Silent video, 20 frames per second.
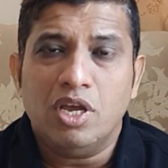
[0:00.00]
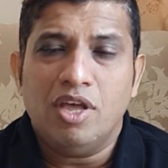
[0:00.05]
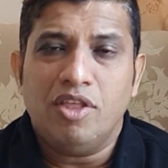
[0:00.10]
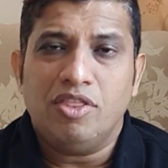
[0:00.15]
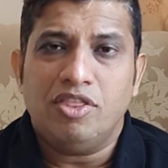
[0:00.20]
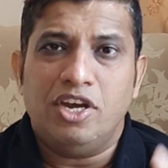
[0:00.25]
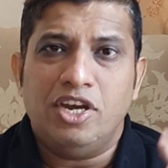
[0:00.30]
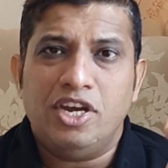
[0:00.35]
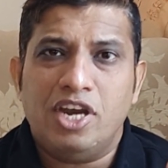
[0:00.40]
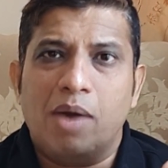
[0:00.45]

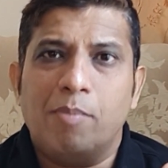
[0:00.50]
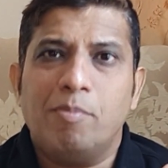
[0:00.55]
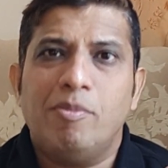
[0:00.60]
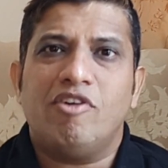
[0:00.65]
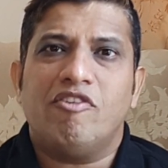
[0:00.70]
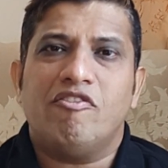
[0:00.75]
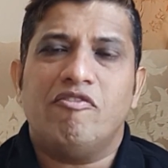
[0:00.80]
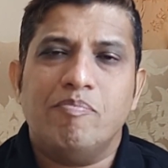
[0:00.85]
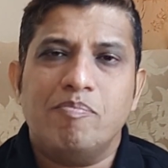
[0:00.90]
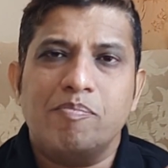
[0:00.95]
the number
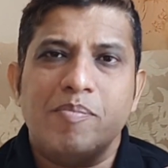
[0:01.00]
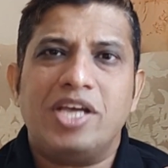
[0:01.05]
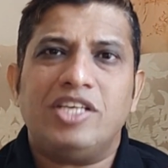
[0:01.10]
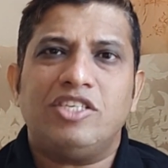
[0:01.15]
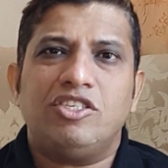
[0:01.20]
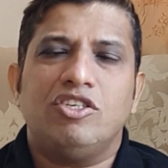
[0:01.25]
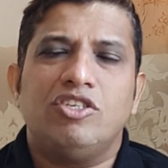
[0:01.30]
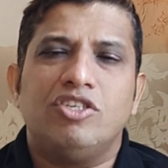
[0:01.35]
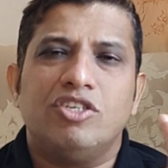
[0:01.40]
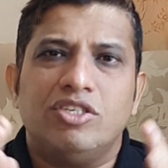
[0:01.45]
of
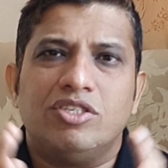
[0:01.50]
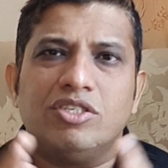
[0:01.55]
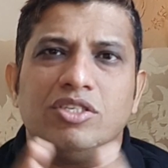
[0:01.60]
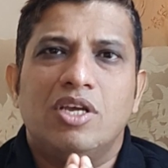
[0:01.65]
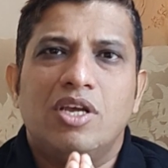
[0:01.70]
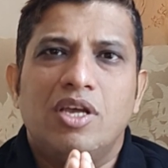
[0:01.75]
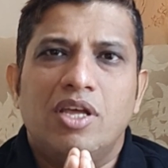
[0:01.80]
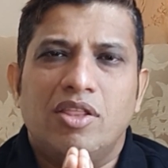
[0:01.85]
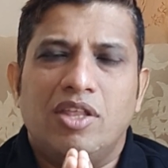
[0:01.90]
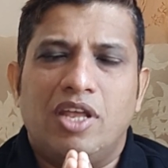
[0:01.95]
messages
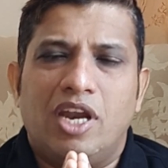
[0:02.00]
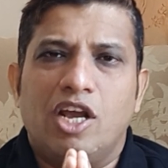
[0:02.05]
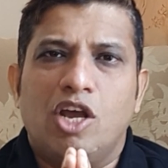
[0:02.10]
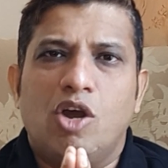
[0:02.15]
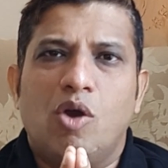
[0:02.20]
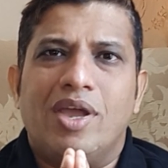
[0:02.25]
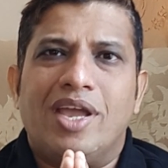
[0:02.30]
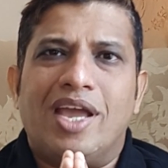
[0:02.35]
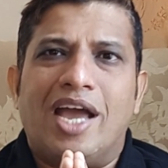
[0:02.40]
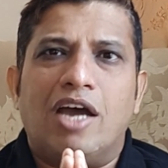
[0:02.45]
that are
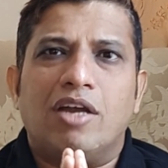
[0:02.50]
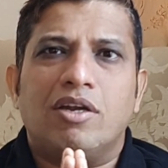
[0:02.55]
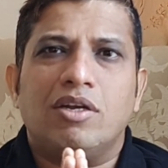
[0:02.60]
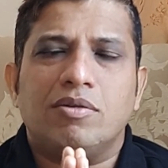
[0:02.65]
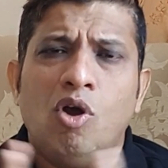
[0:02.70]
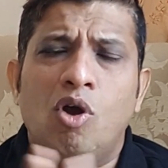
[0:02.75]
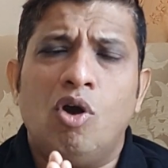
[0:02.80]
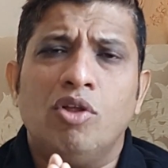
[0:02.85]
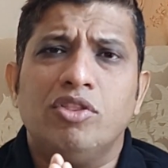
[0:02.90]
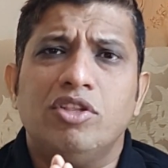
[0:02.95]
going out
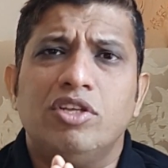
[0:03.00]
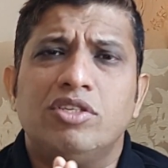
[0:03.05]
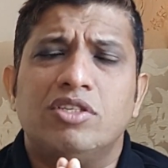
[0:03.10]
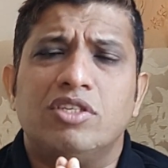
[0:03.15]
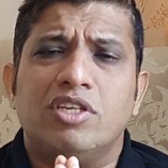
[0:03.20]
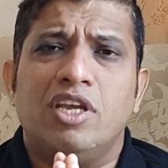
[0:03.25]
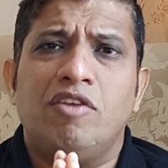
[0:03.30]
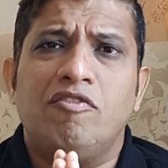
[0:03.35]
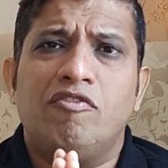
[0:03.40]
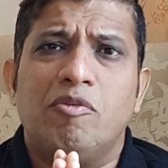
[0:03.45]
on this
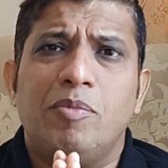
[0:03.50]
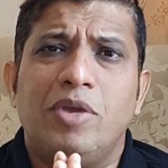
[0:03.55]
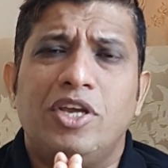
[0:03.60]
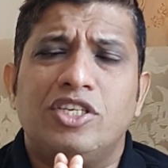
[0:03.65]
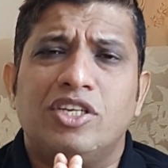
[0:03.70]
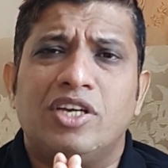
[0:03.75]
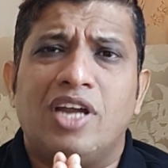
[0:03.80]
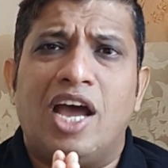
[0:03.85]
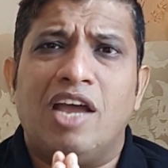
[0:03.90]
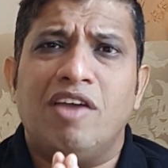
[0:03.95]

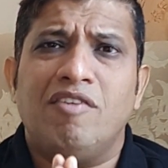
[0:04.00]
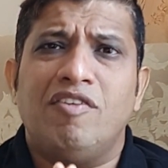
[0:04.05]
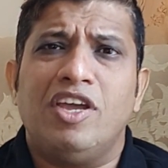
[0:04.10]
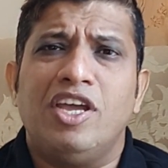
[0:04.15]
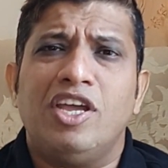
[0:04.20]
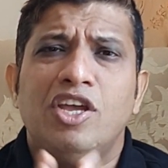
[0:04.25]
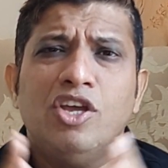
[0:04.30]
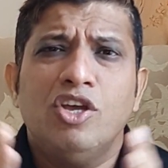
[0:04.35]
information highway